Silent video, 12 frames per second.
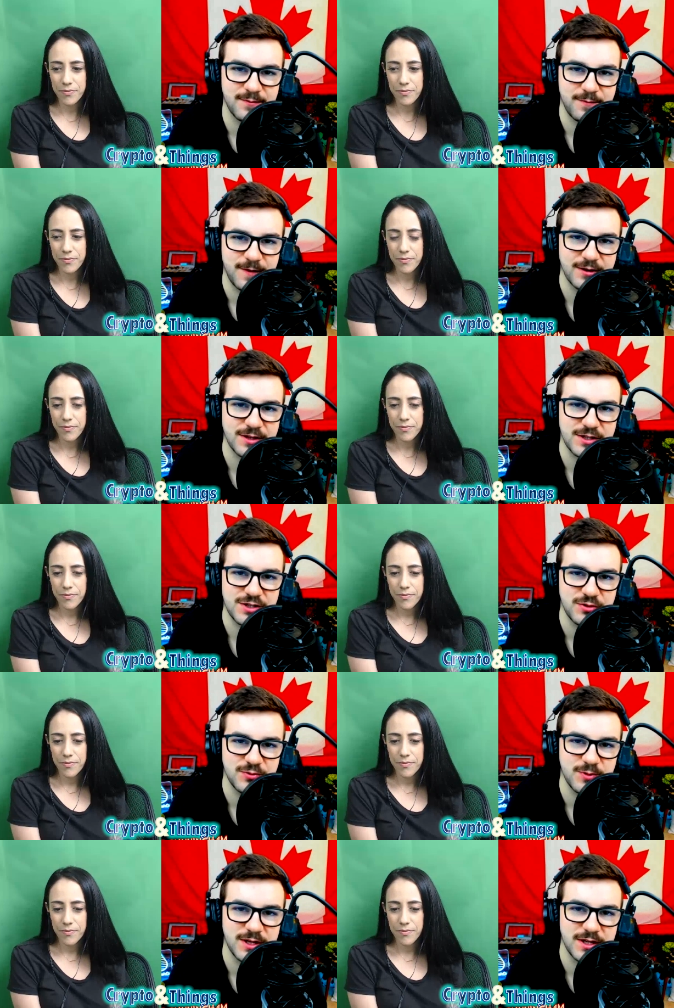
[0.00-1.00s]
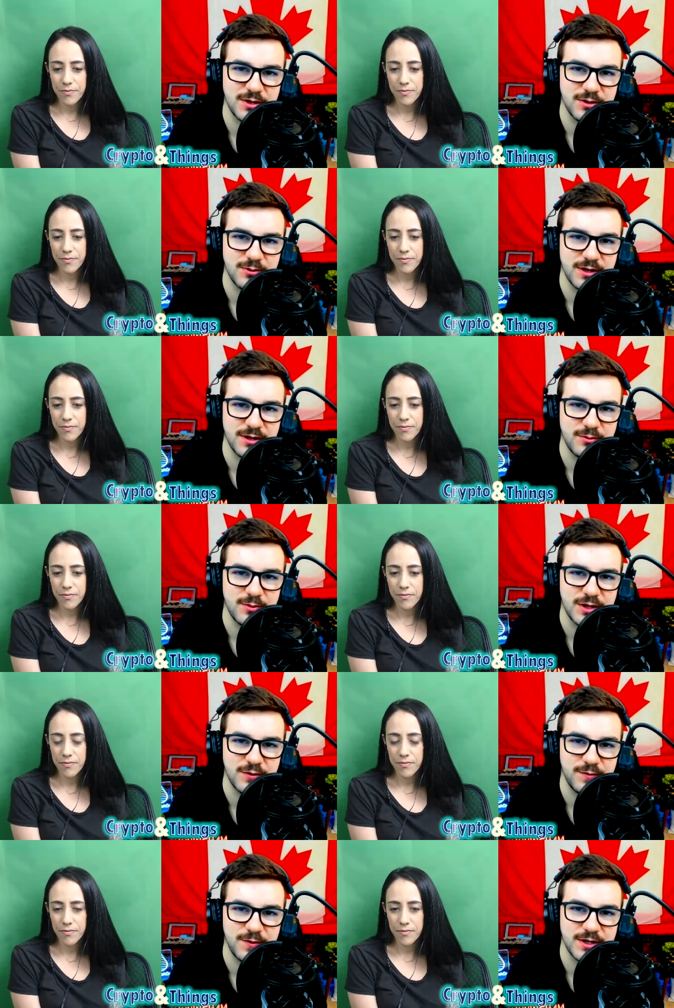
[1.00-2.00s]
Speaker 1: again fairly soon when you uh,
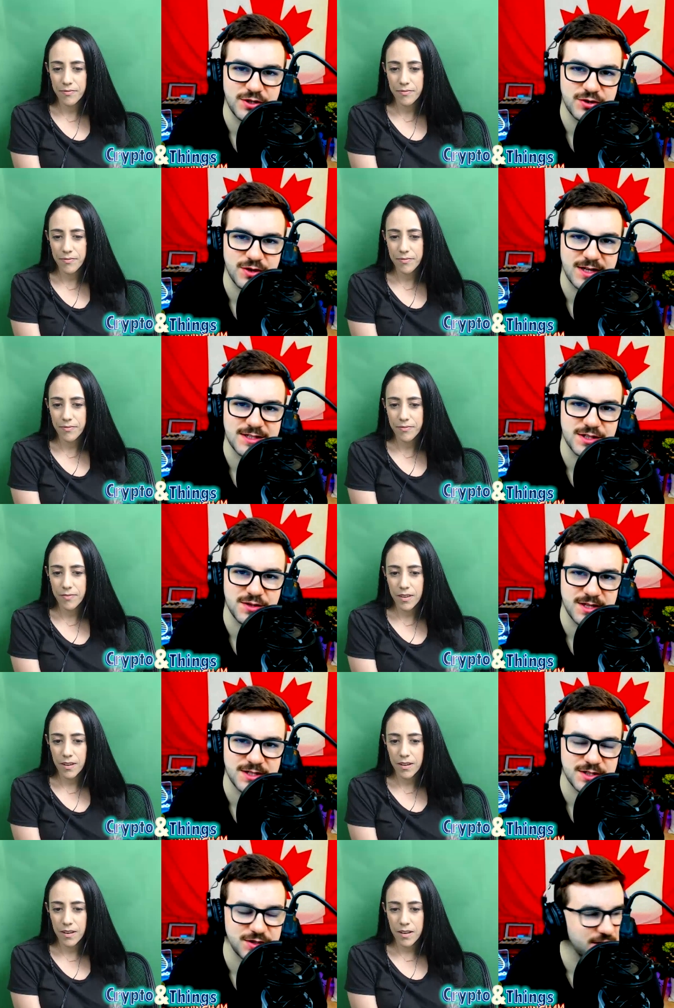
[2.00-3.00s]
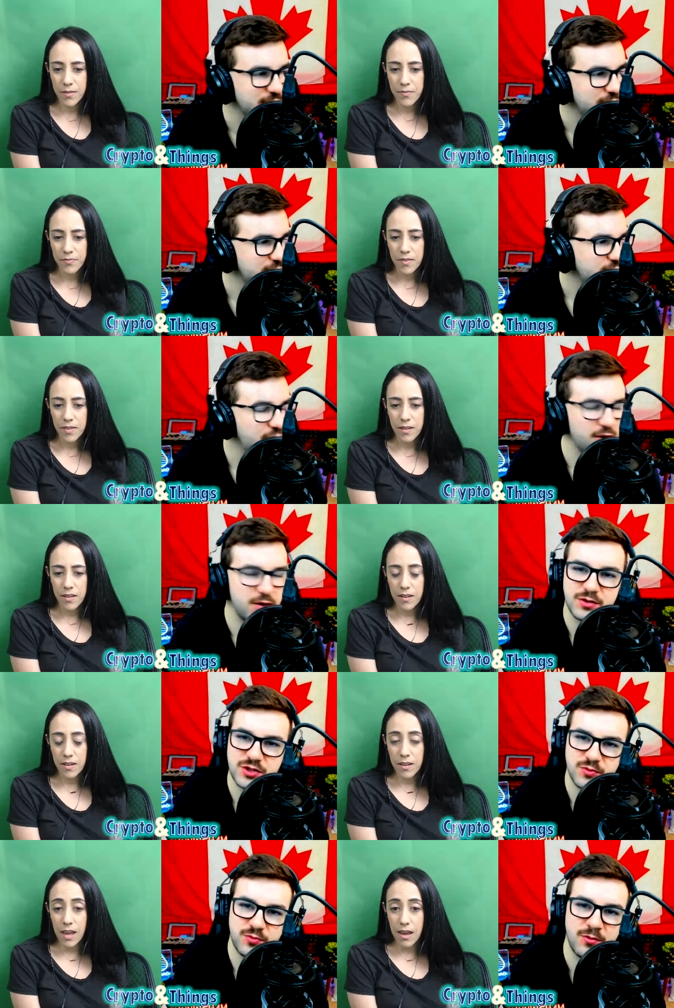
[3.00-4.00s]
when you finish your last semester.
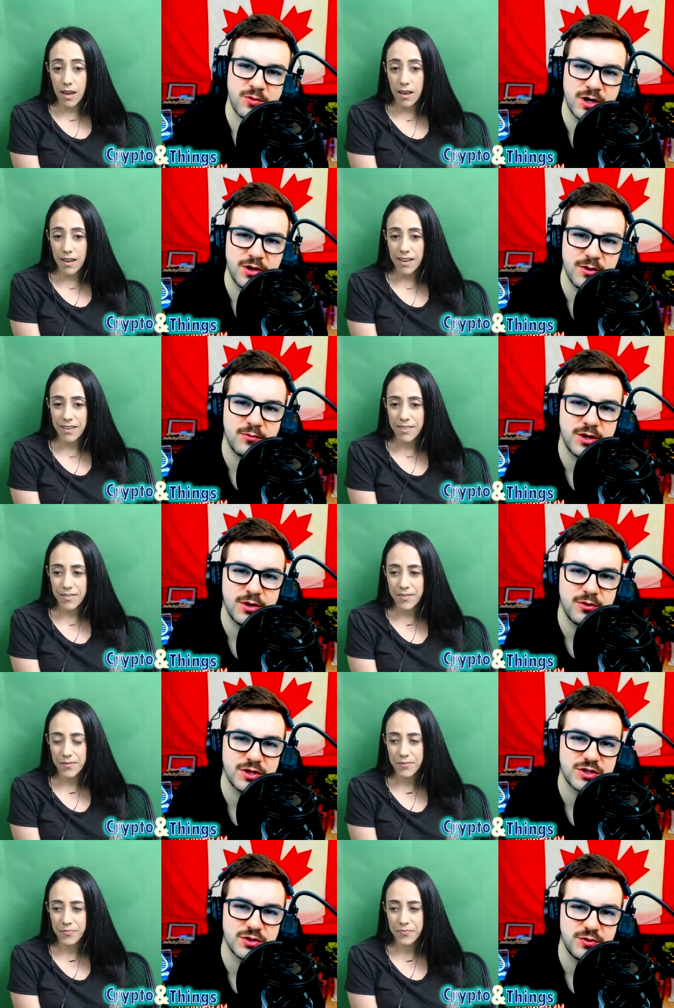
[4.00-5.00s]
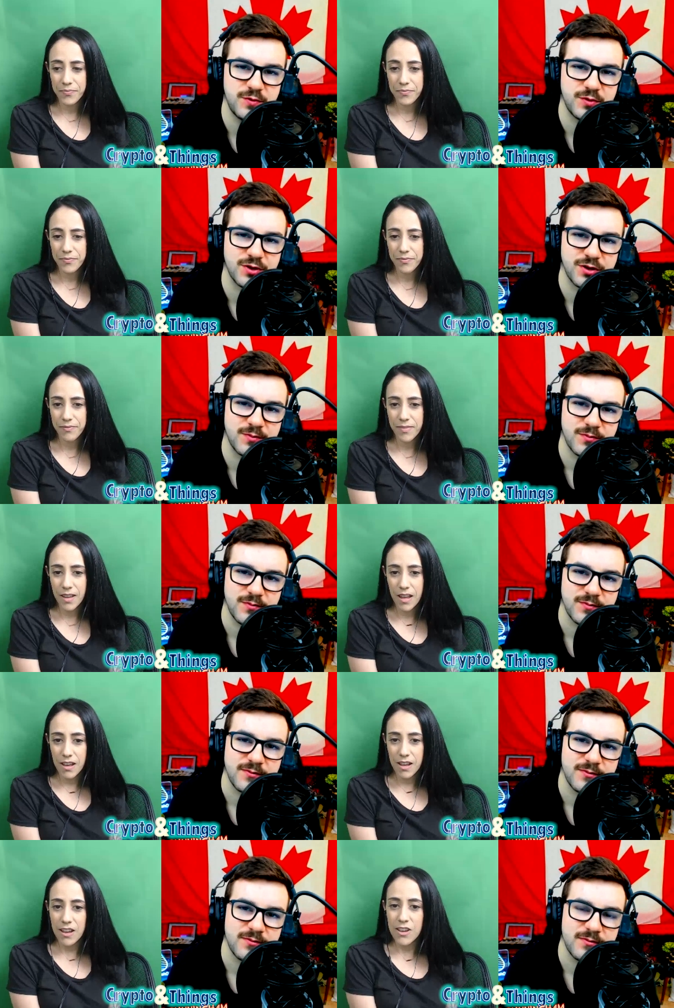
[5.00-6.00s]
Uh, yeah. So what what are you what are you going to school for?
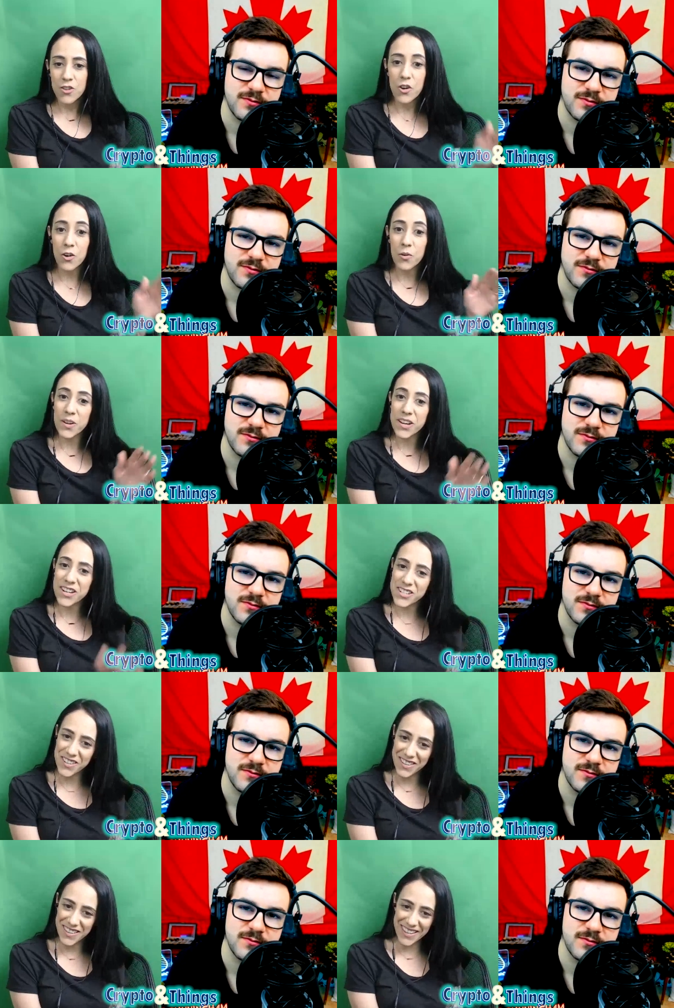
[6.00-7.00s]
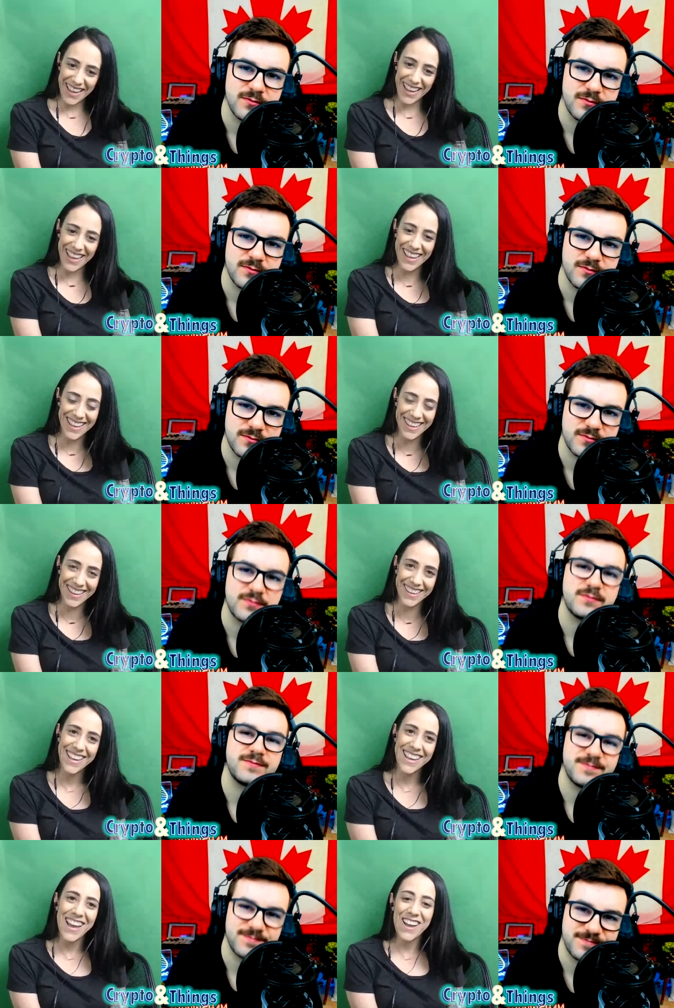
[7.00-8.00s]
Speaker 2: So originally,
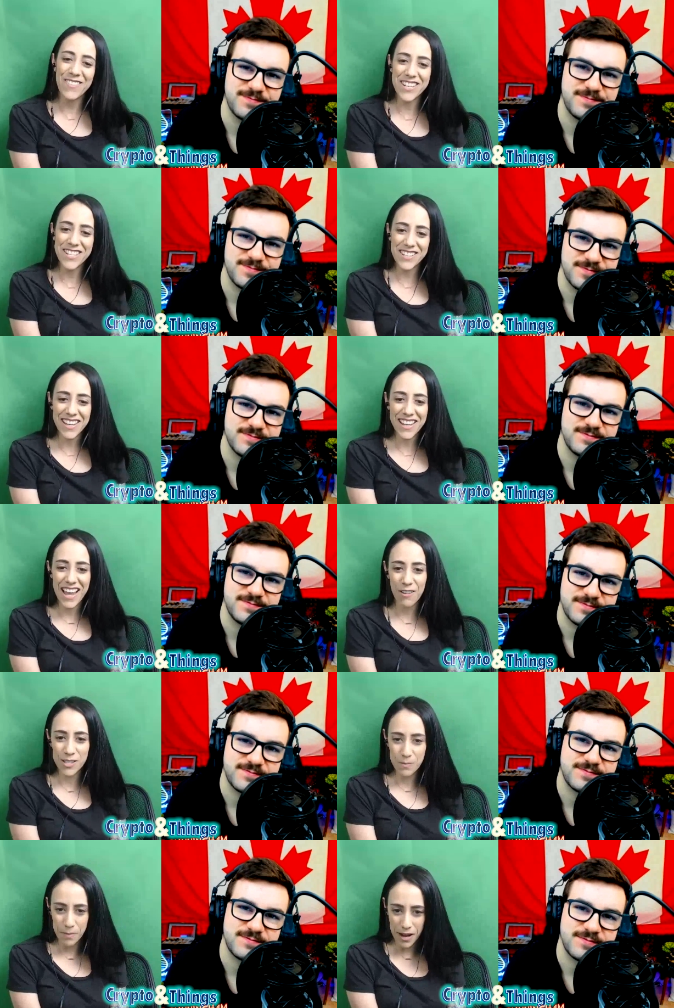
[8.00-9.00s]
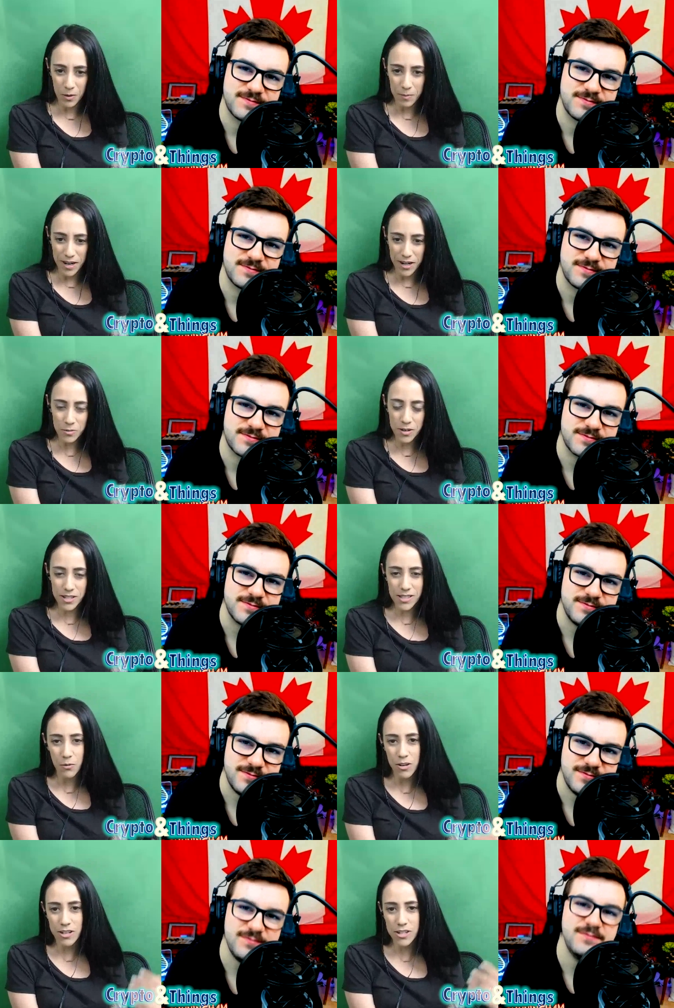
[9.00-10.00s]
originally I was a bio major because I
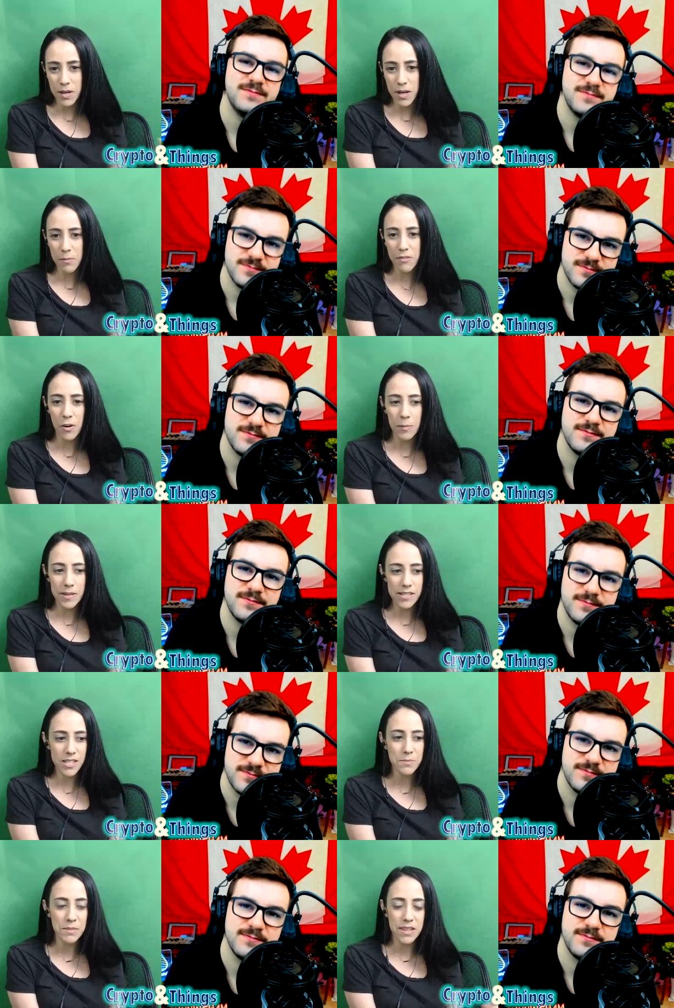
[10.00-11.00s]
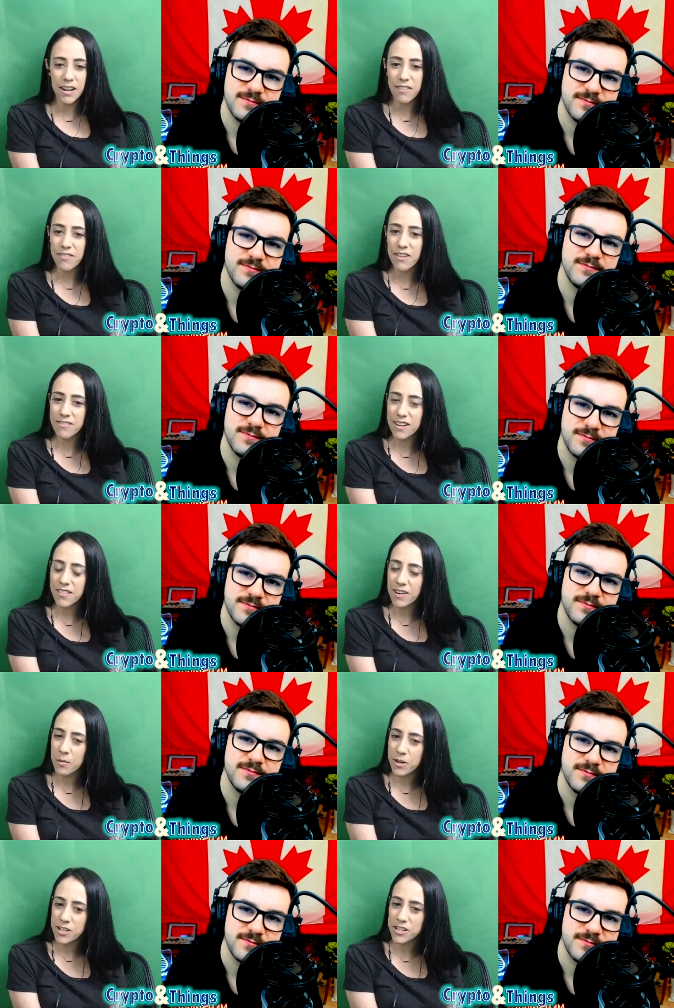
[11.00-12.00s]
wanted to become a pharmacist. But then I found out how much